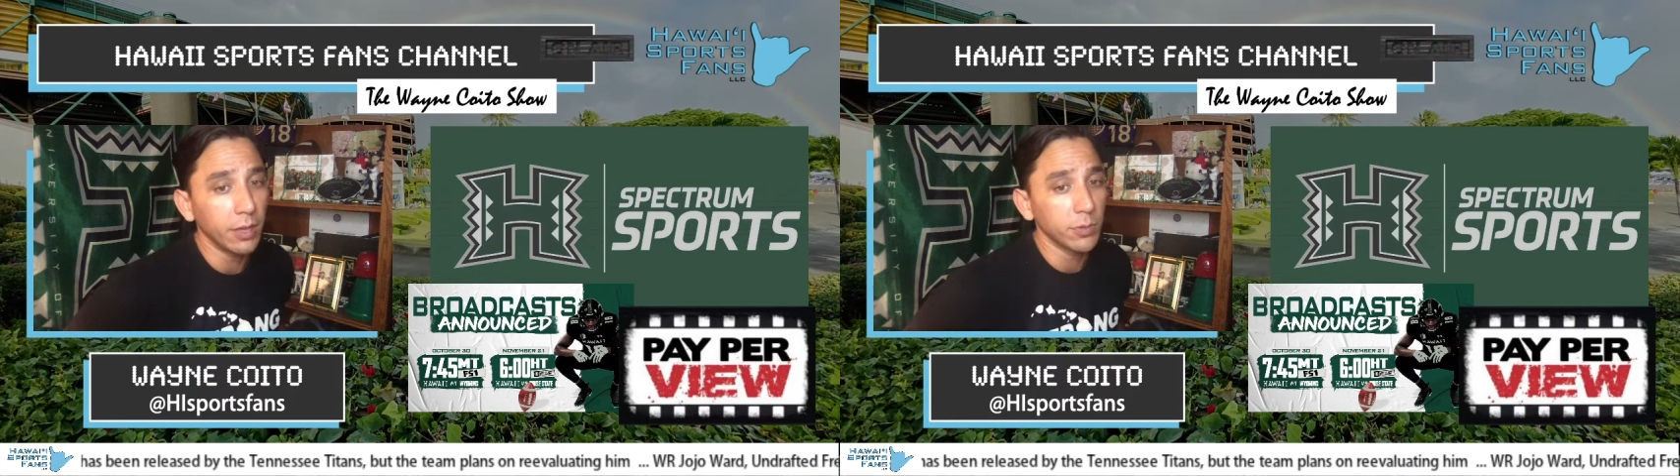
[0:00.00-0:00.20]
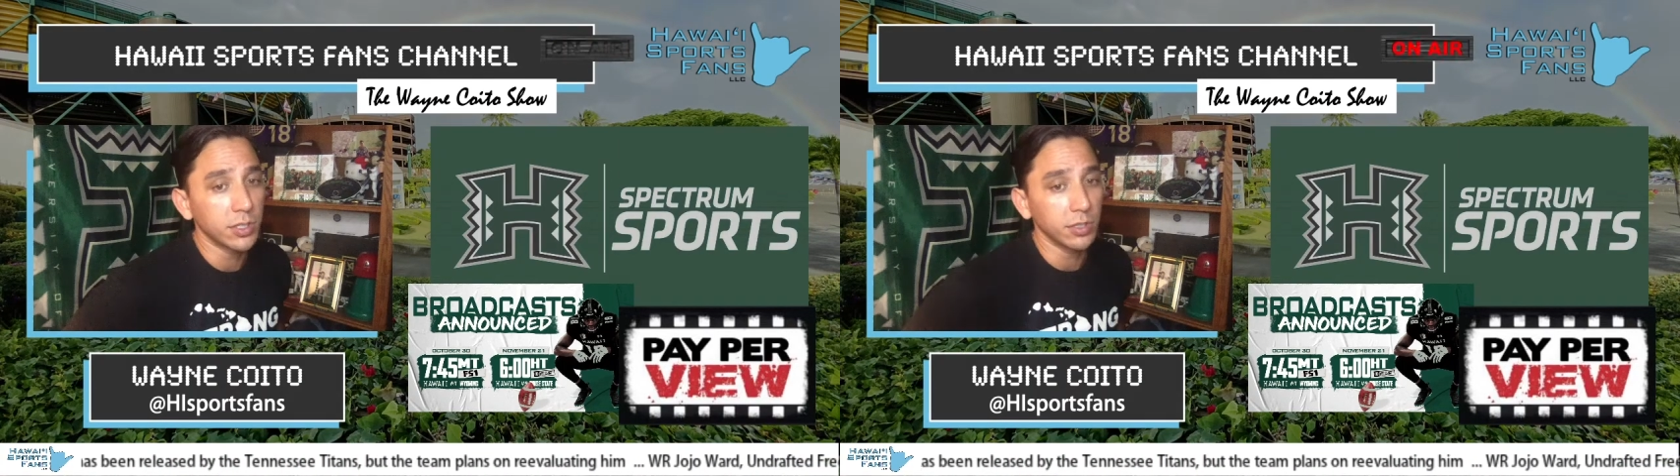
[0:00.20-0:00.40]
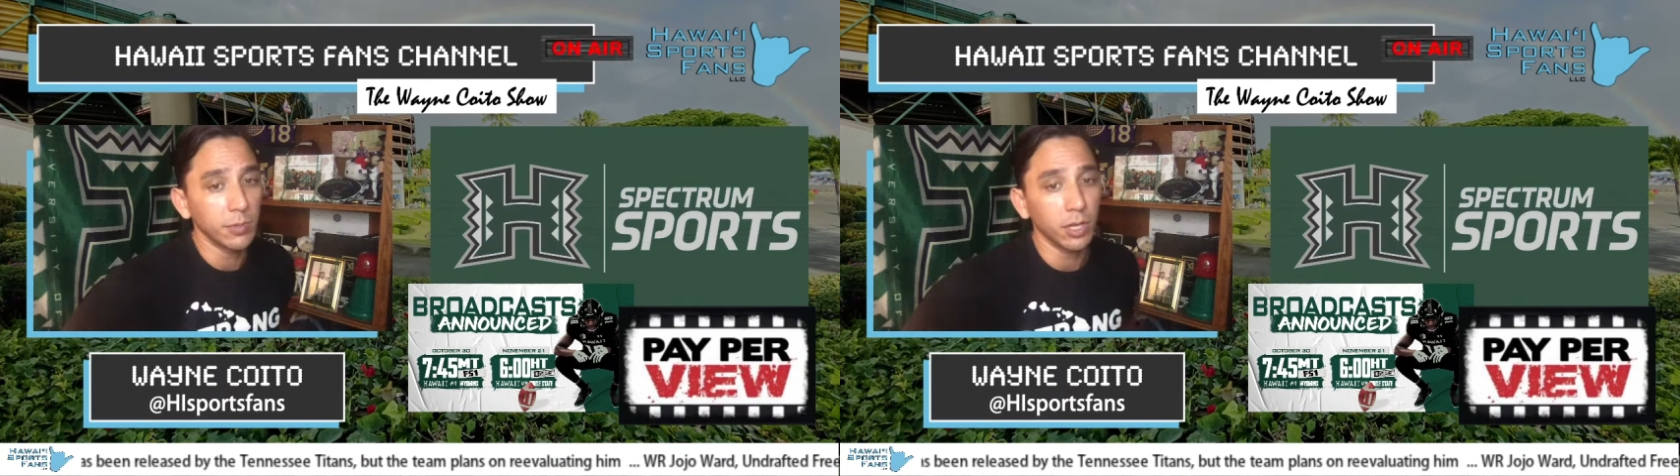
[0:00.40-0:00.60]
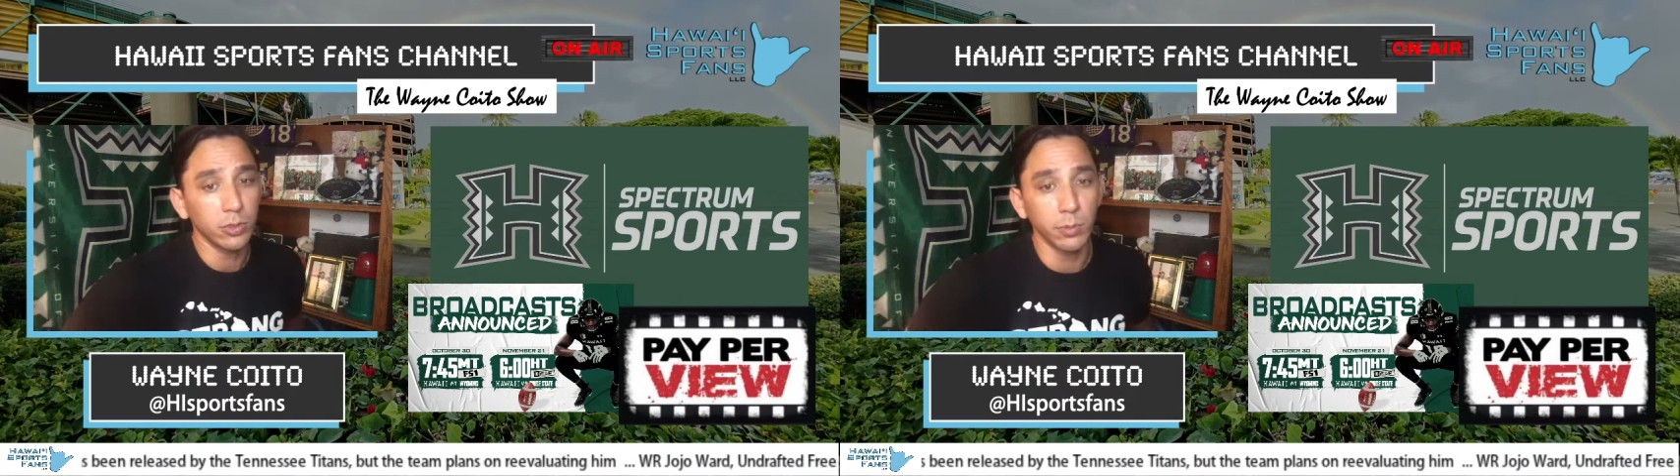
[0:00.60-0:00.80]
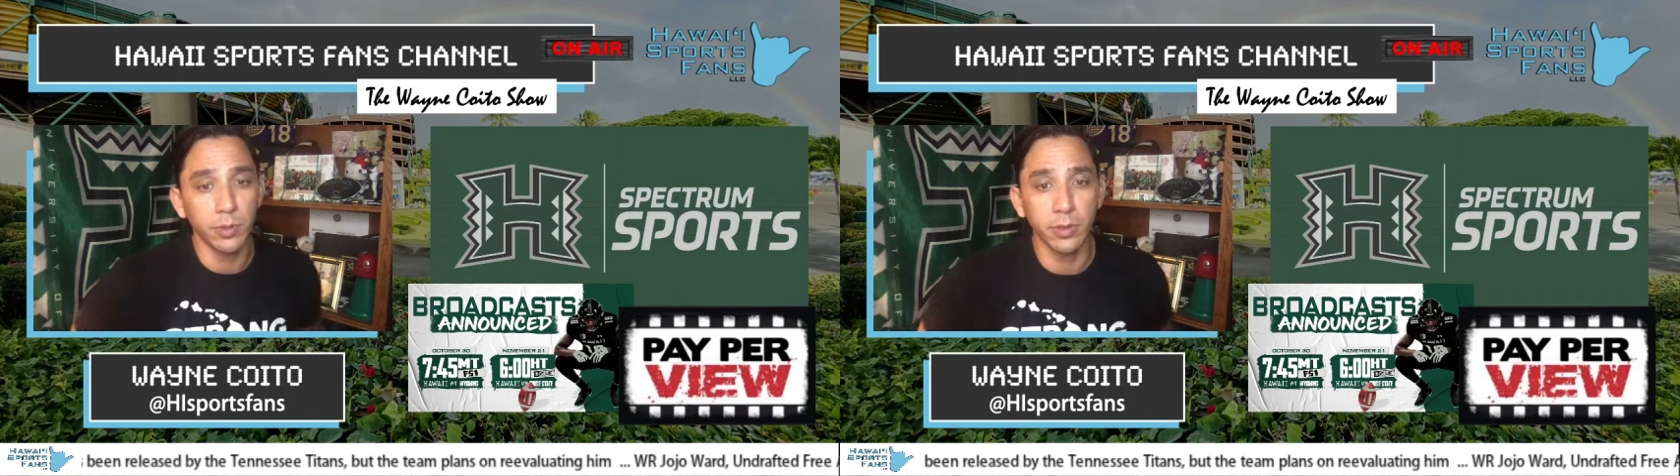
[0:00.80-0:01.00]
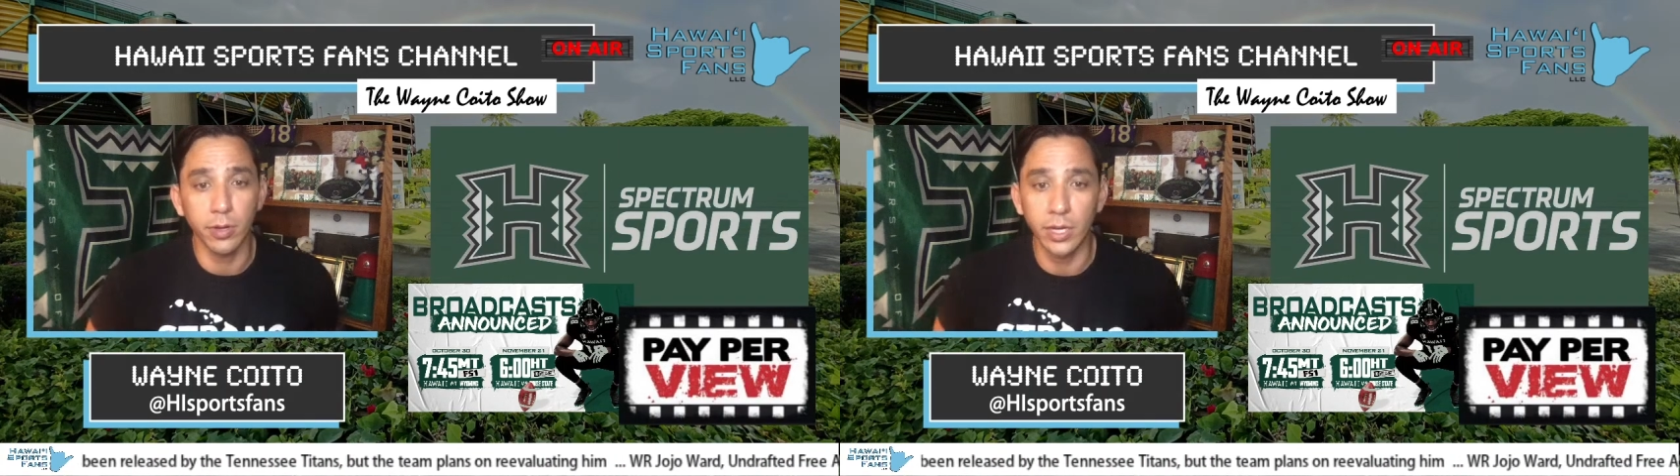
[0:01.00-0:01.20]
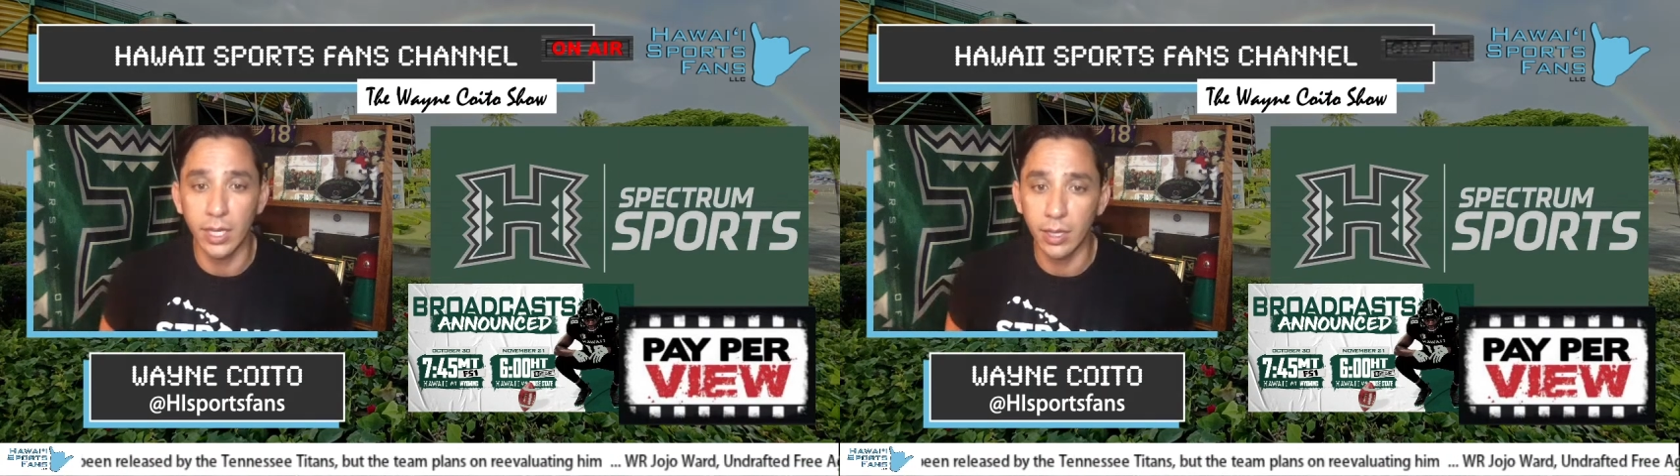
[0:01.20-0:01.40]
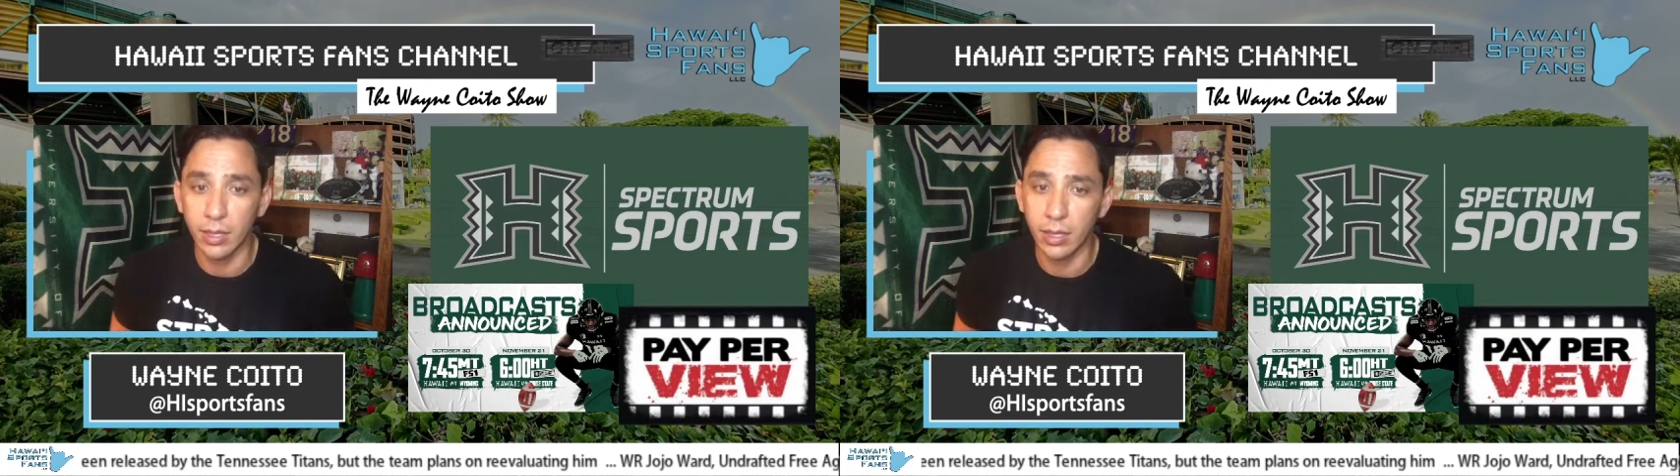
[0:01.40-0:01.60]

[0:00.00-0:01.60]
which is going to be October 30th,